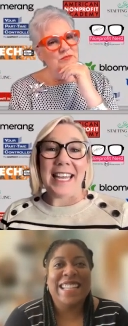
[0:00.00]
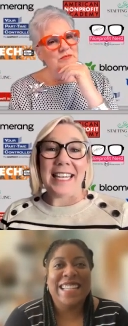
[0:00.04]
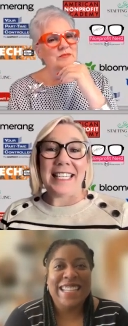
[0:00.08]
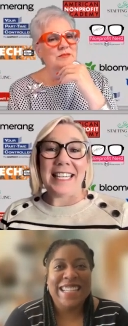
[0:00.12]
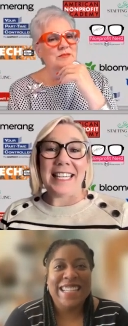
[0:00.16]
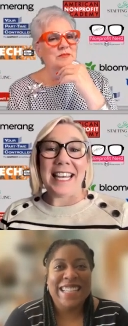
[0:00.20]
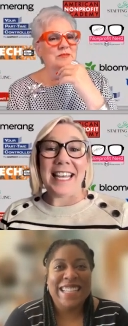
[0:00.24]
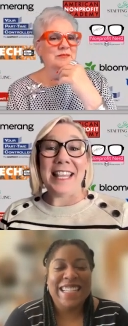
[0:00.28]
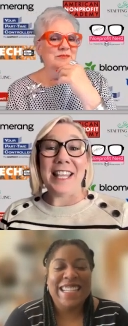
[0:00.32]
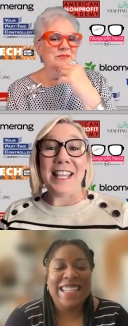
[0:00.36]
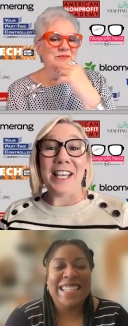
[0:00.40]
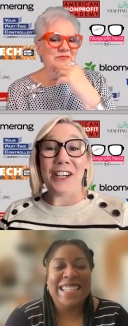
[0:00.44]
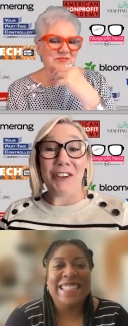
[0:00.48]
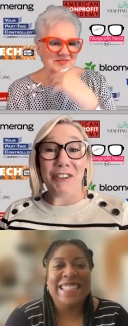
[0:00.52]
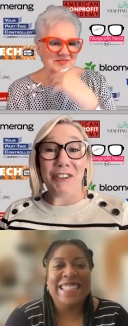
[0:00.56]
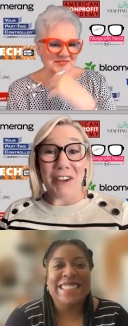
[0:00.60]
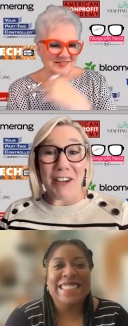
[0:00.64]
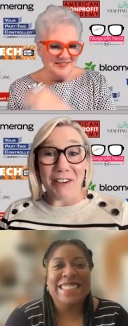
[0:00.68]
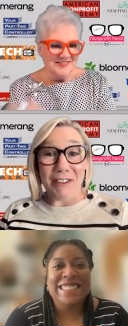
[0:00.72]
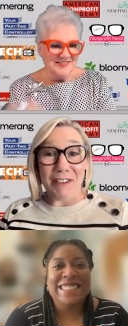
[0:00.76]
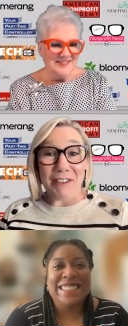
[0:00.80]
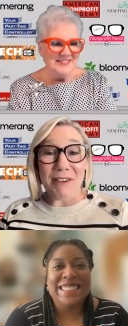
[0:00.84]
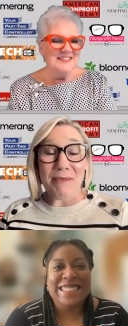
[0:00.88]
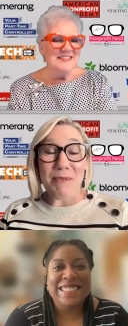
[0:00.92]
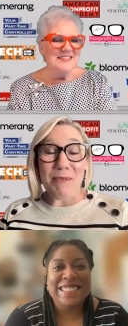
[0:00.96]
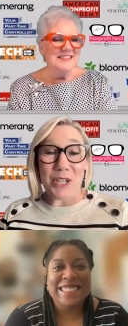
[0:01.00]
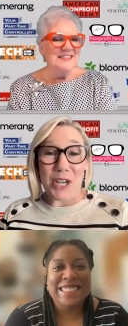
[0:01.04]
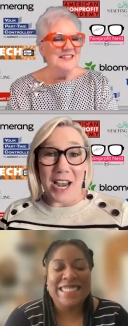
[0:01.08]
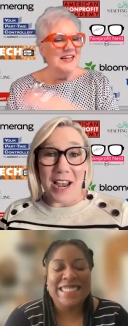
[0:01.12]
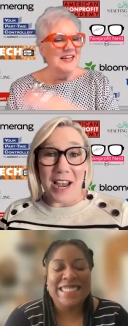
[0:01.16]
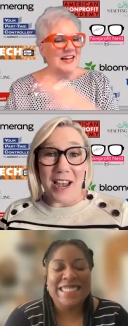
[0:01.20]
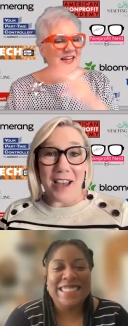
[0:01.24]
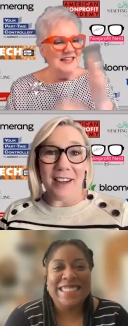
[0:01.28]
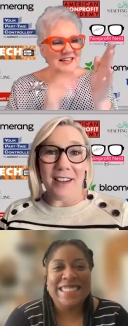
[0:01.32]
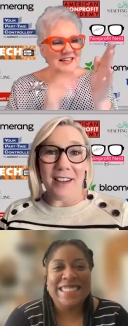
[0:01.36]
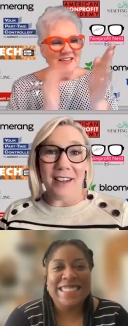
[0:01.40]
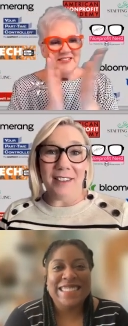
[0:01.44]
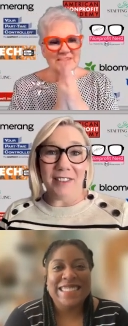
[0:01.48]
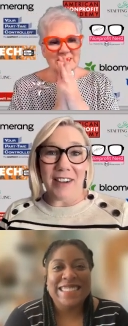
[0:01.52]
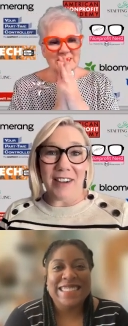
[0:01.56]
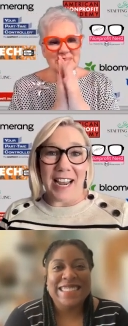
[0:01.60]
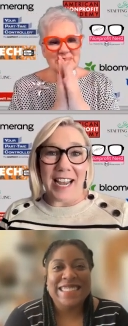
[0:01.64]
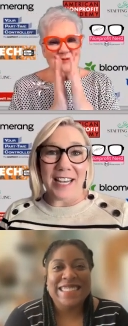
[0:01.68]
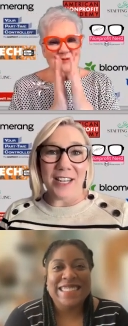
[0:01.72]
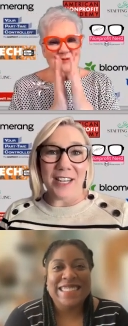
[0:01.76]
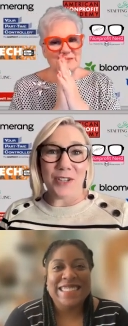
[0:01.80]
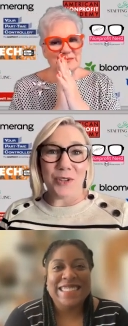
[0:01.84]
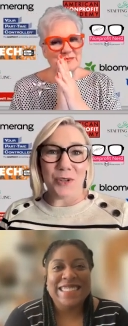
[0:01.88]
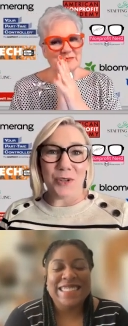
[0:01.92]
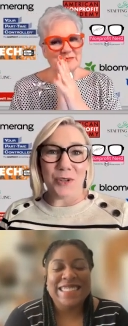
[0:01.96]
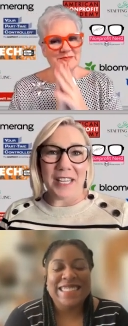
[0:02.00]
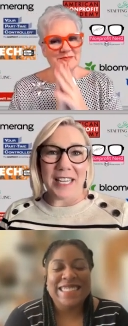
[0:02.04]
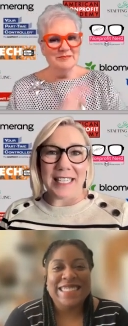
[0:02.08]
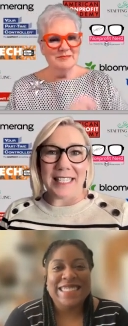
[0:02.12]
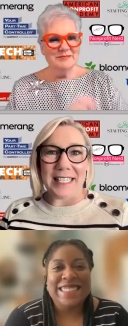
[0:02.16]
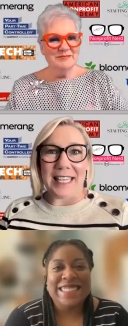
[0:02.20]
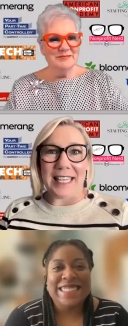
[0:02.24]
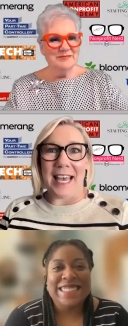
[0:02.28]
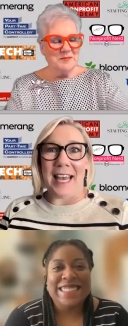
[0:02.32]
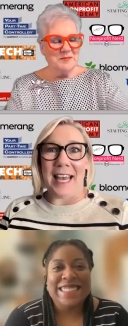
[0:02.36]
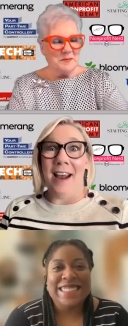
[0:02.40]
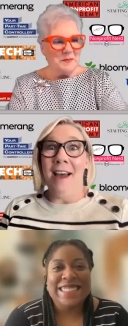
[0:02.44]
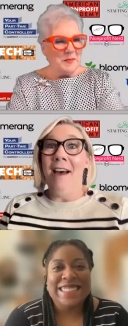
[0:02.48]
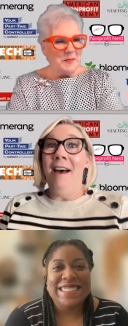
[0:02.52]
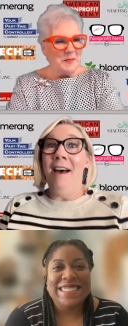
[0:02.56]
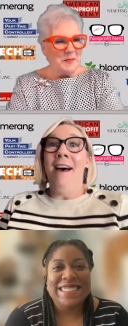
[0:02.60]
Speaker 1: in the green room chatter, right? Julia said,